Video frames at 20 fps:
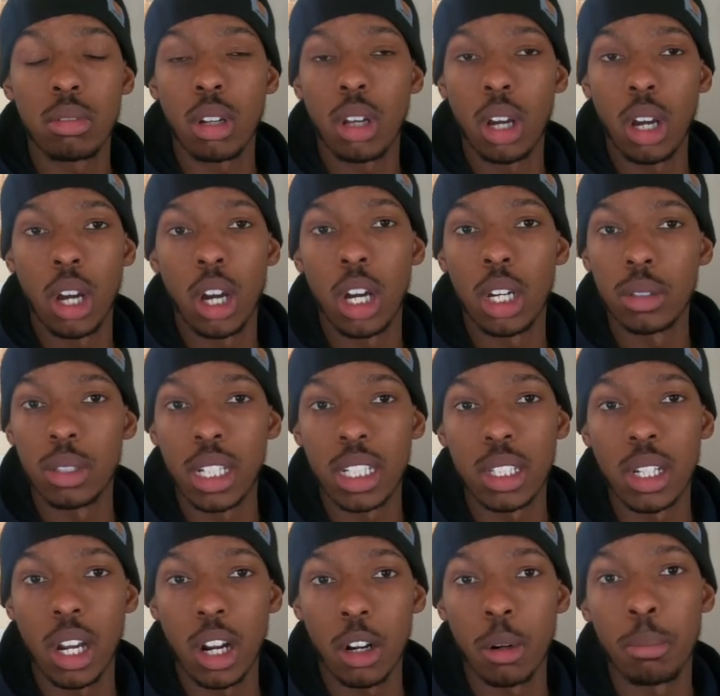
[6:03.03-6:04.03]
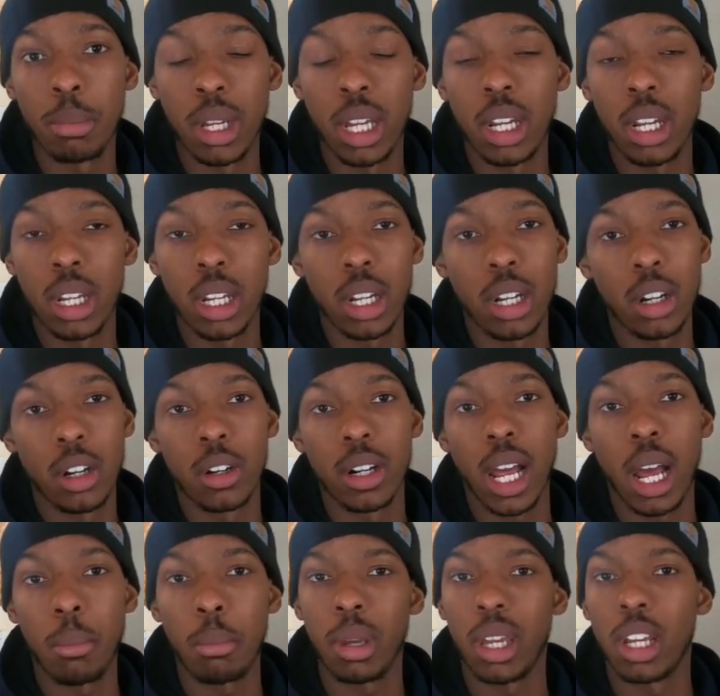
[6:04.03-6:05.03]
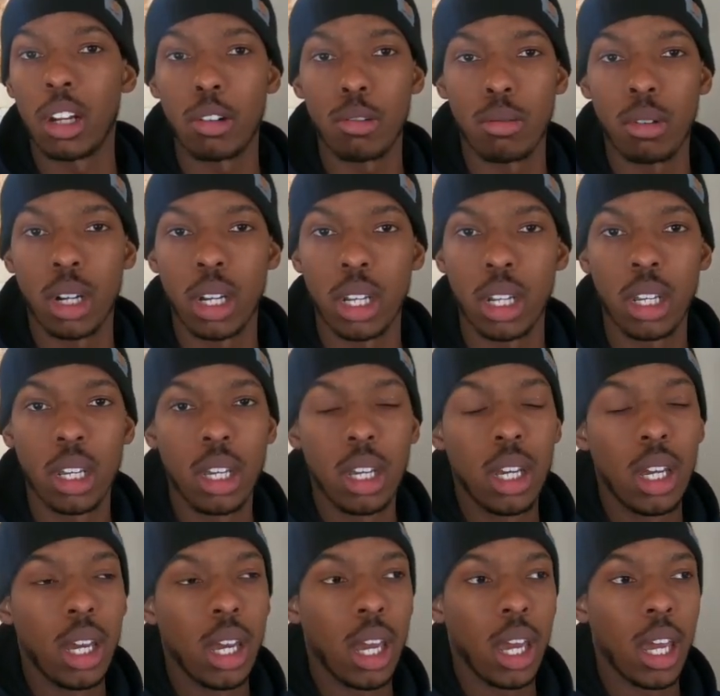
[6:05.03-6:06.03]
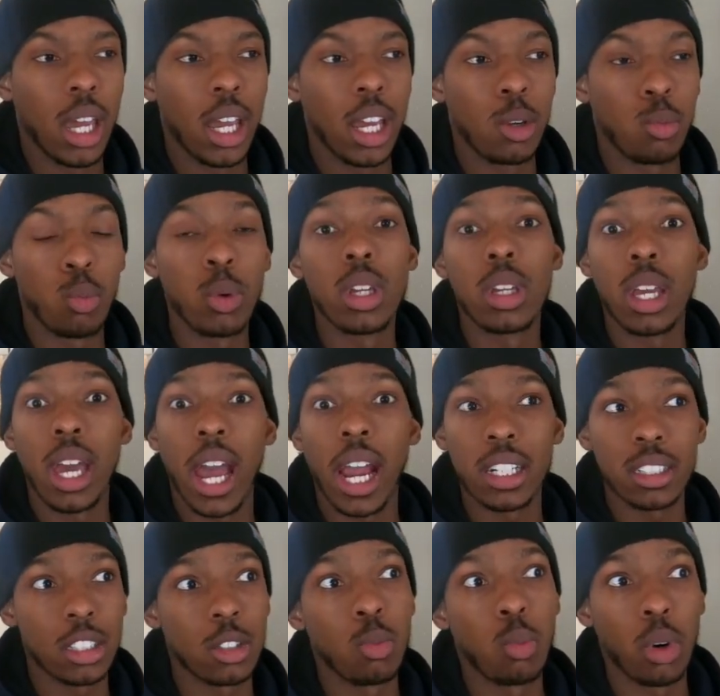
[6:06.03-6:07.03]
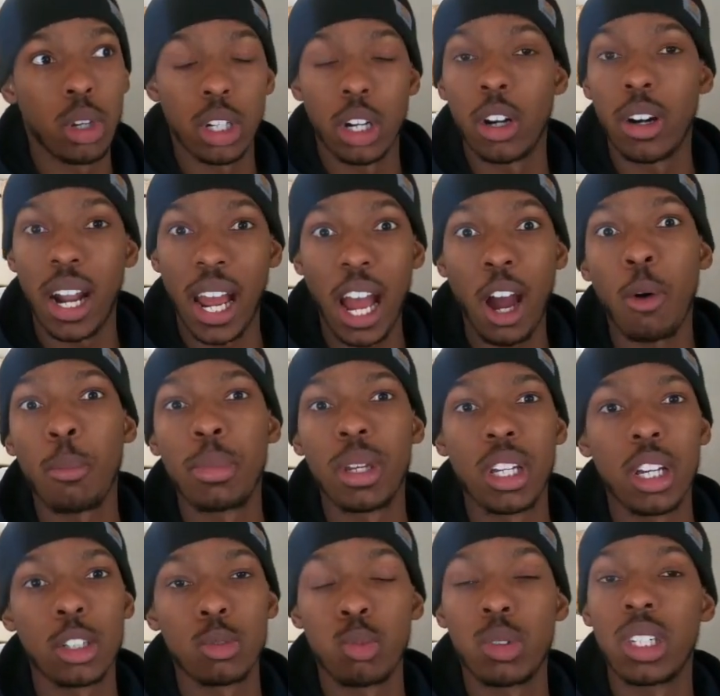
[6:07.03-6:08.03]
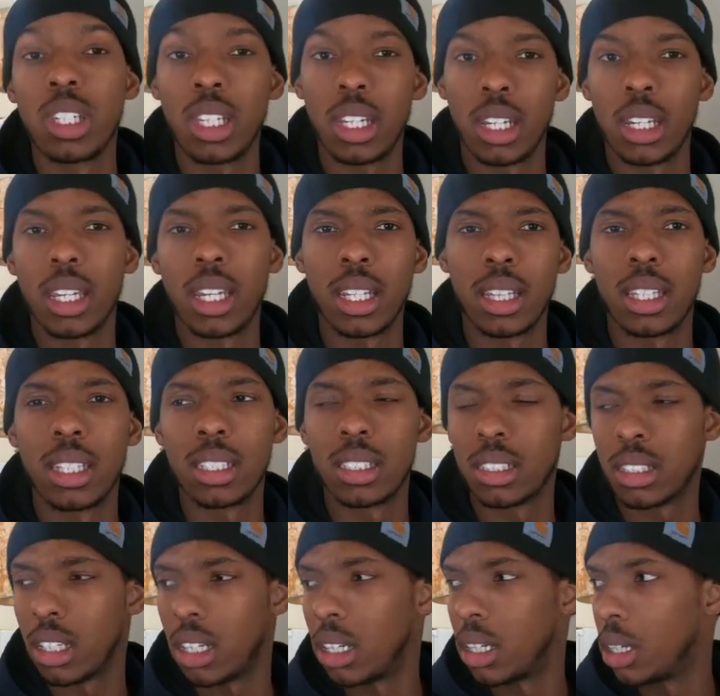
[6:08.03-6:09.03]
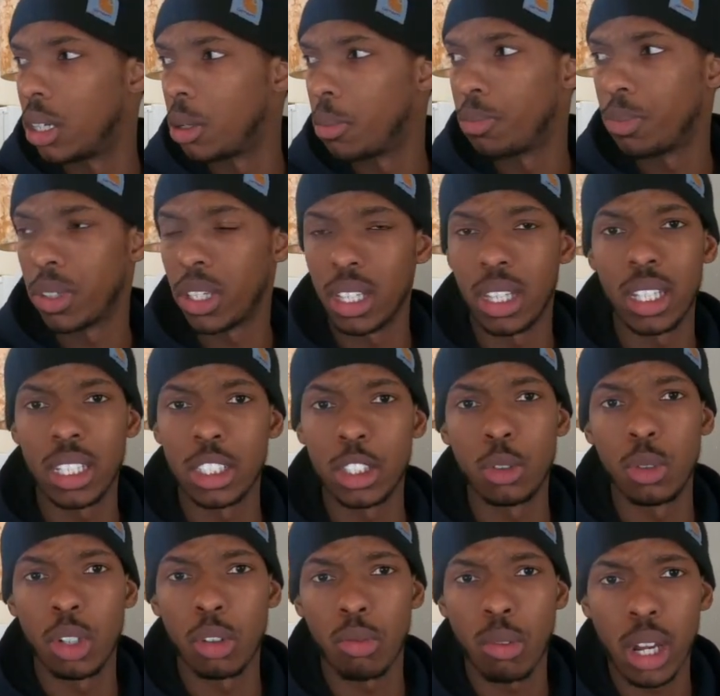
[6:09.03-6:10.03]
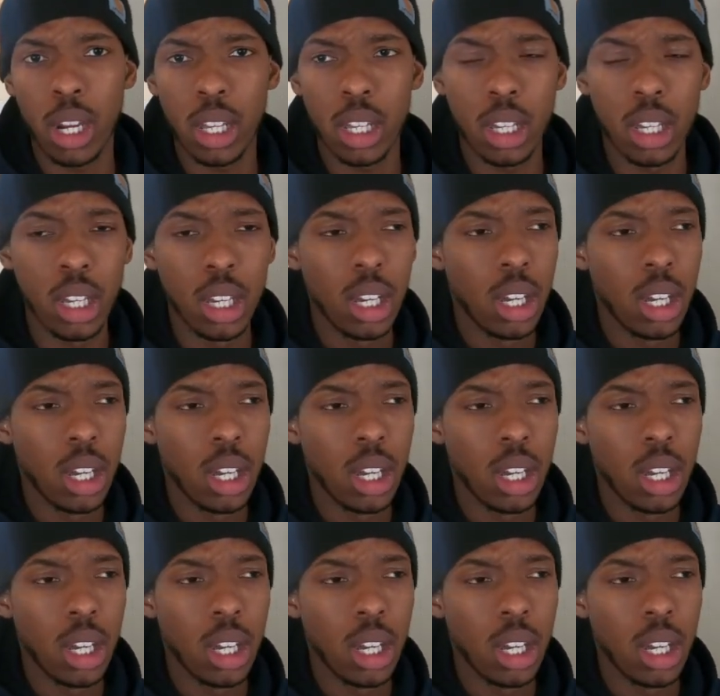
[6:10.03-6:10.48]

um, that her being in here, not paying rent, and we actually won her out because we needed to get this um, get this unit ready.